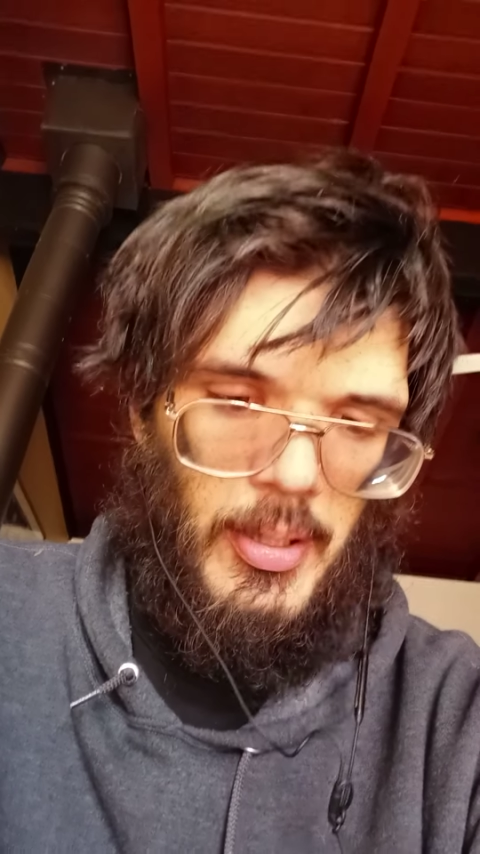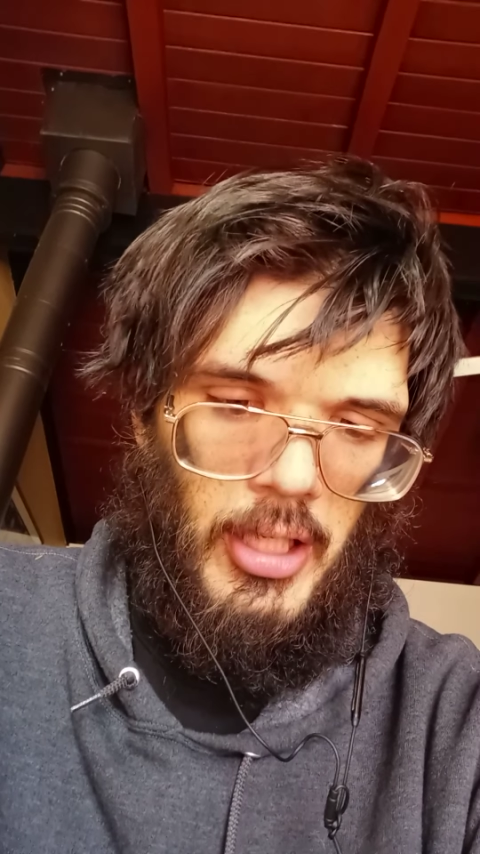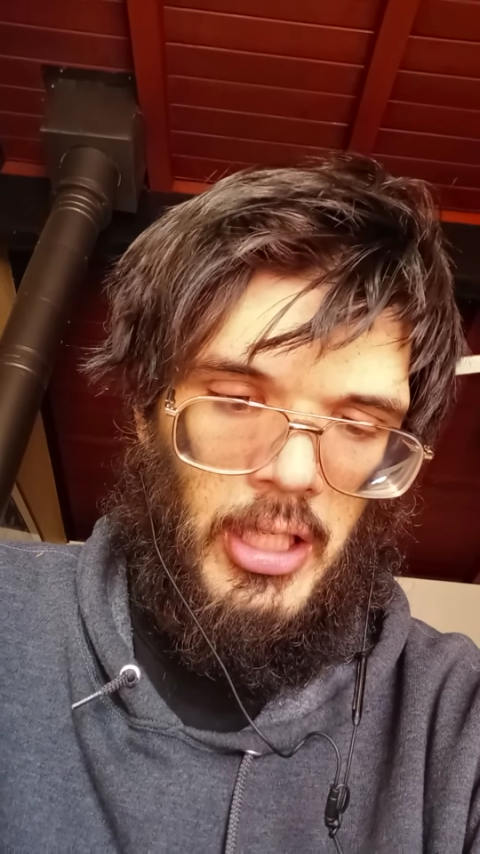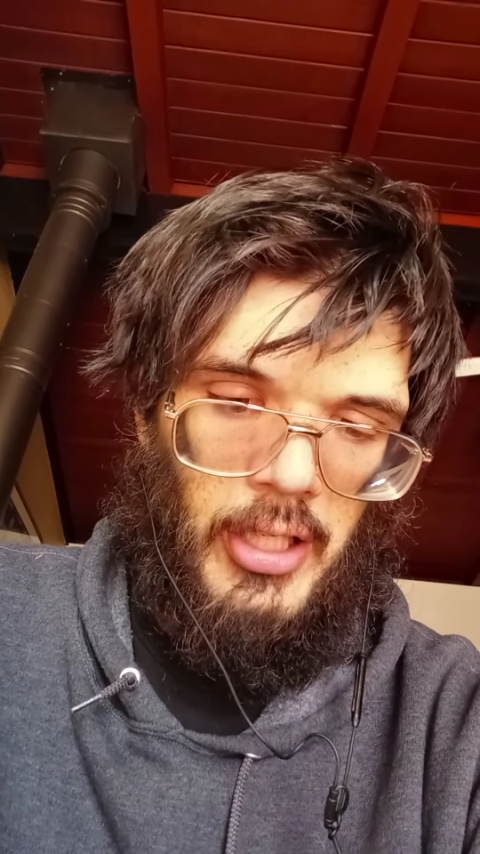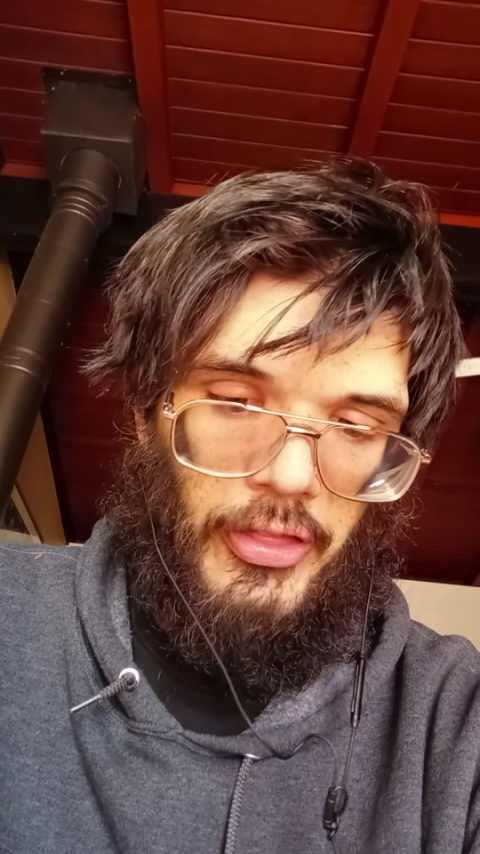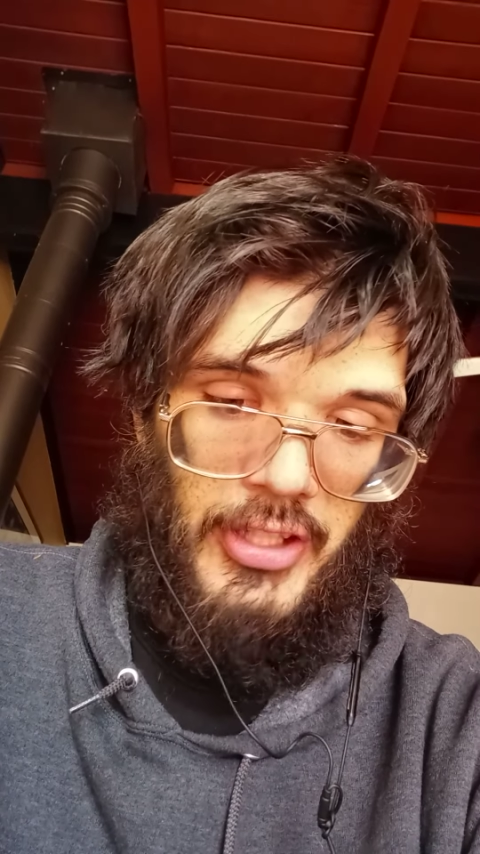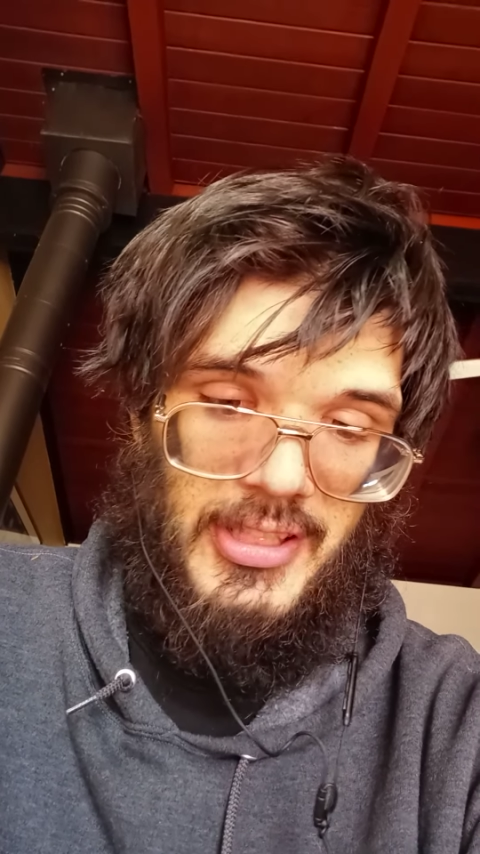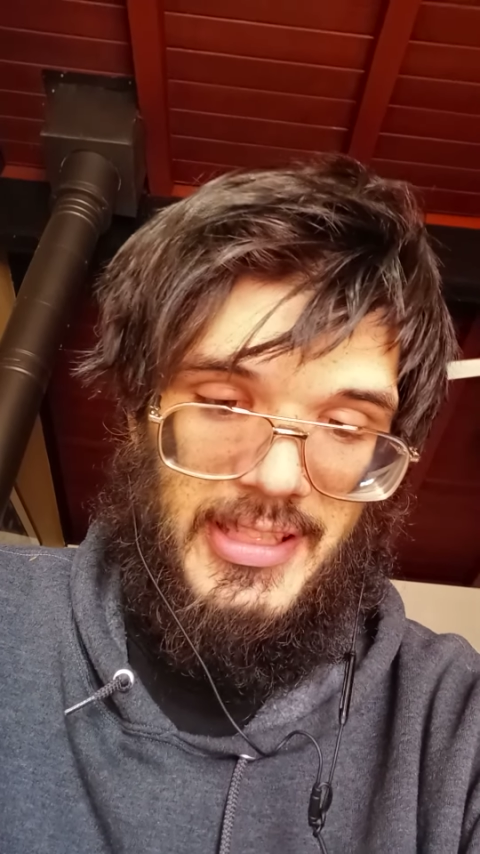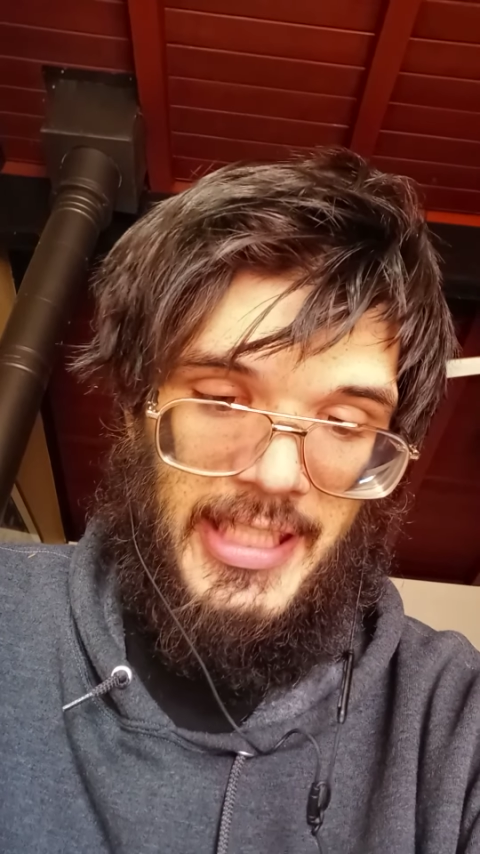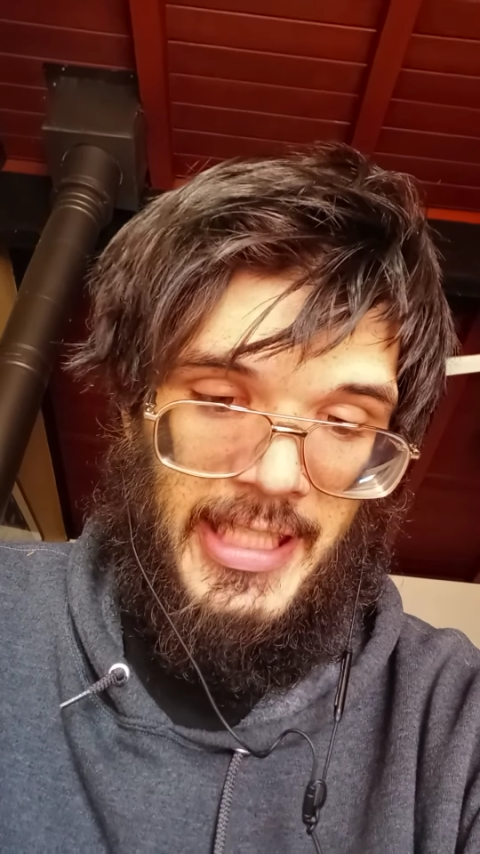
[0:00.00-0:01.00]

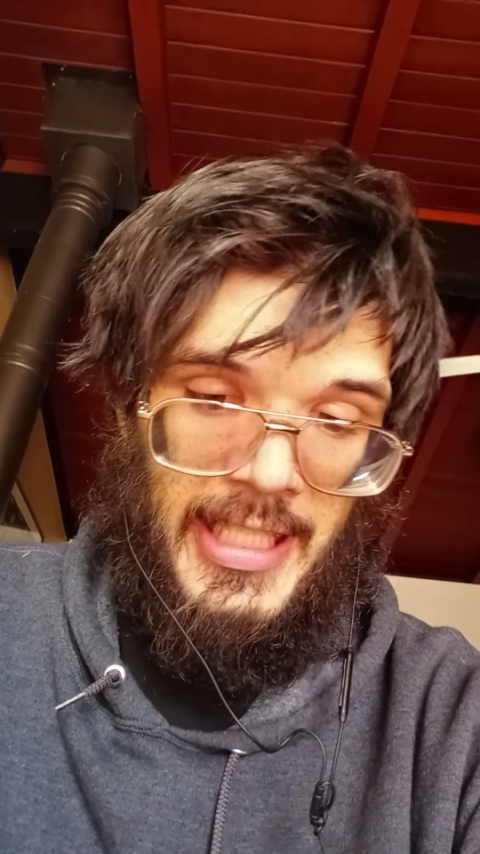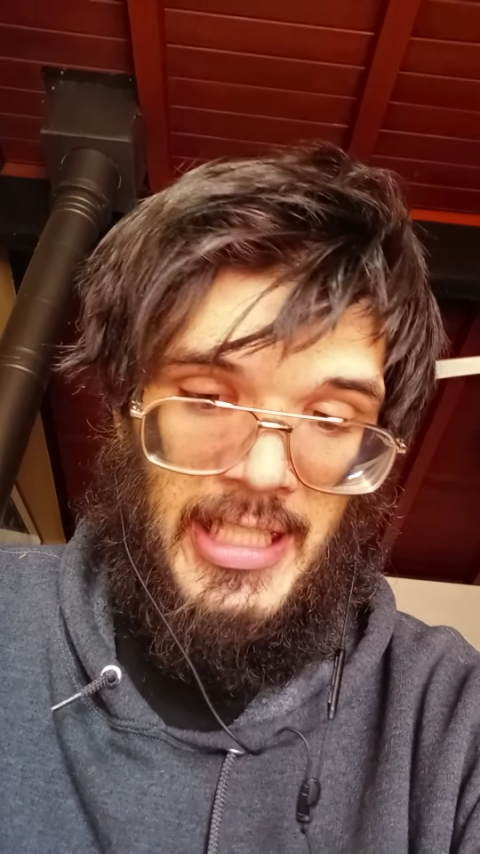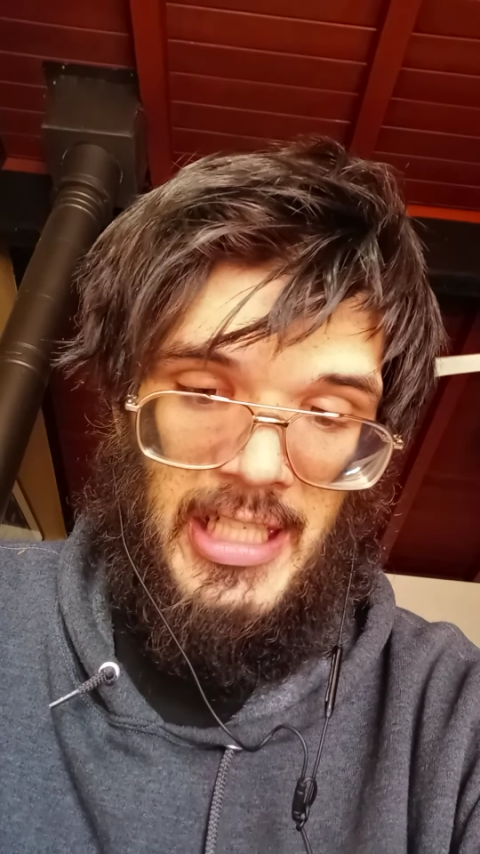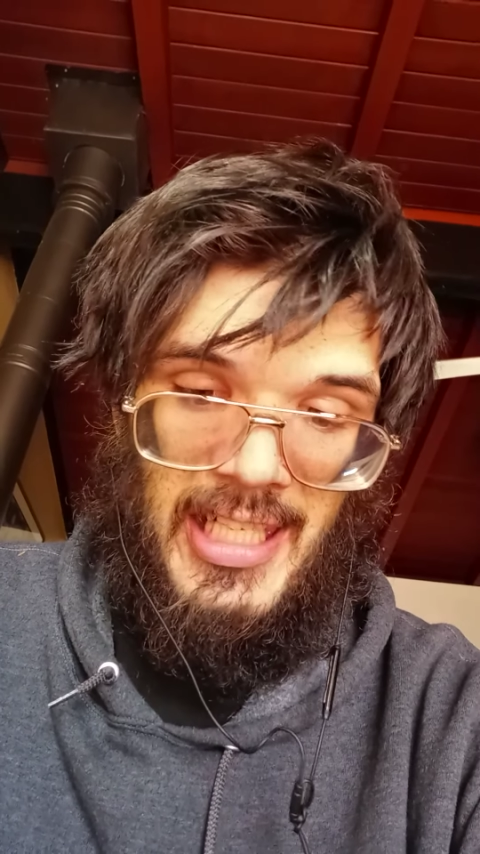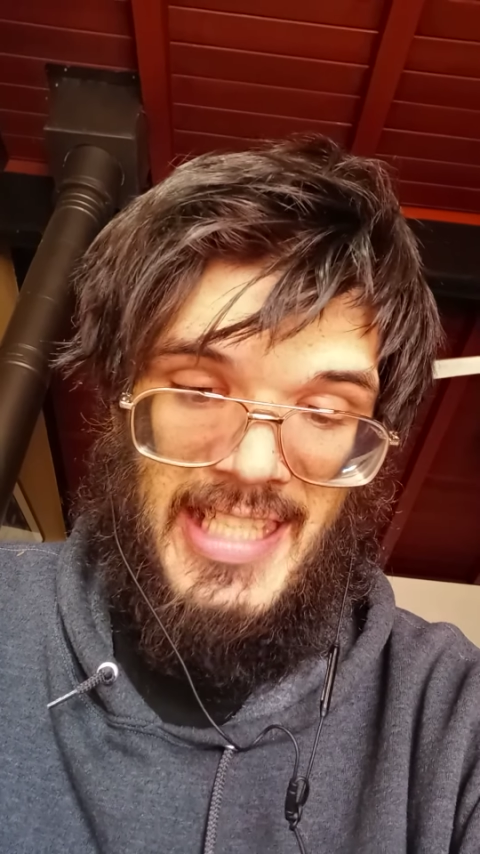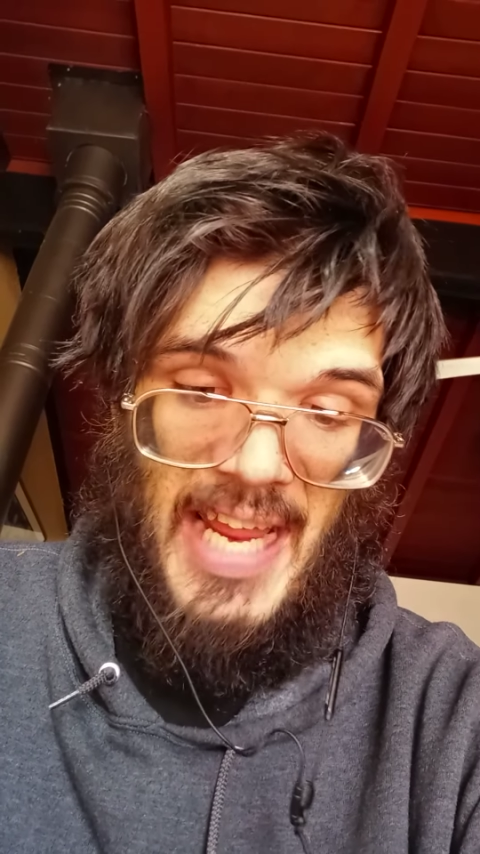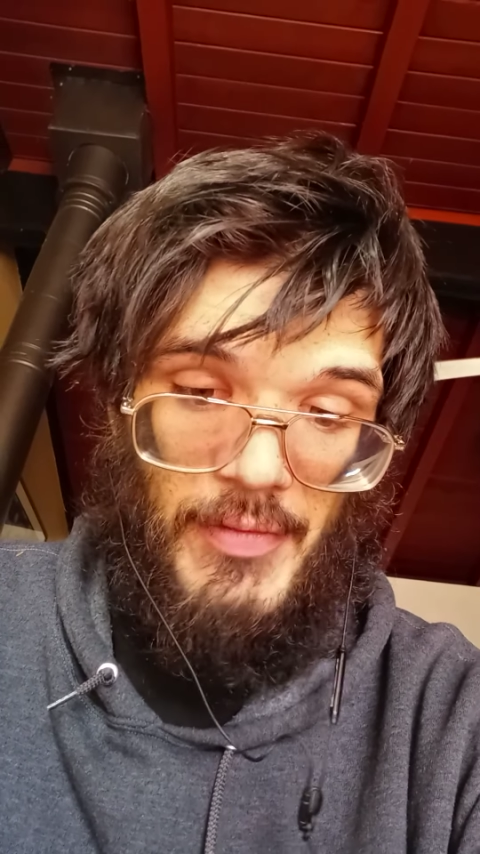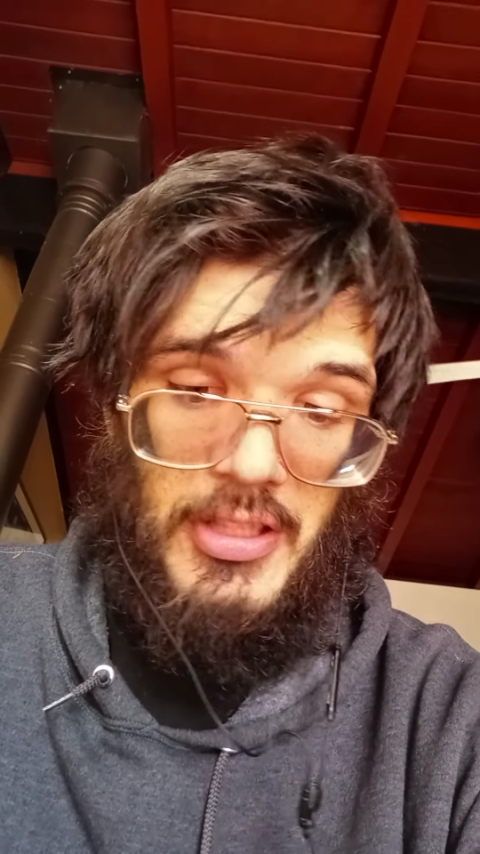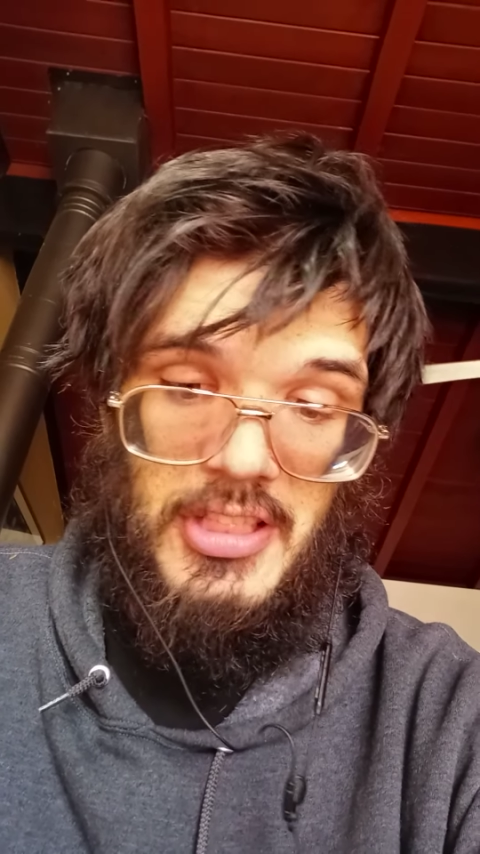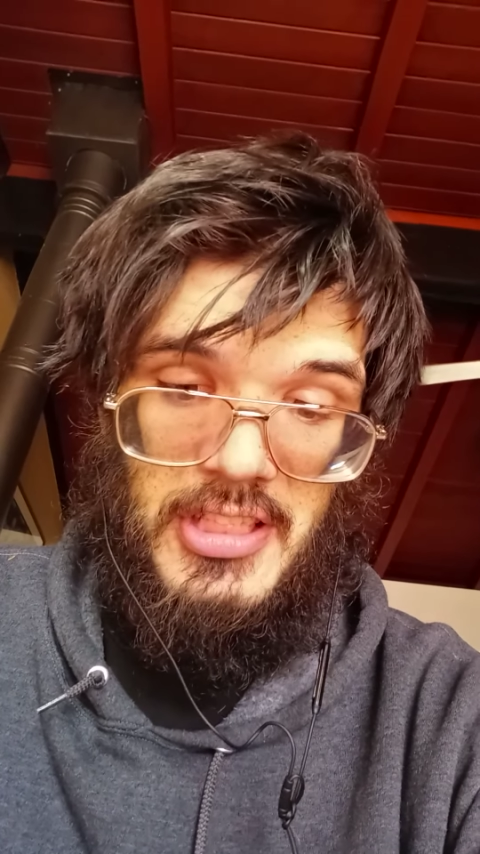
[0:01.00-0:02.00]
13, never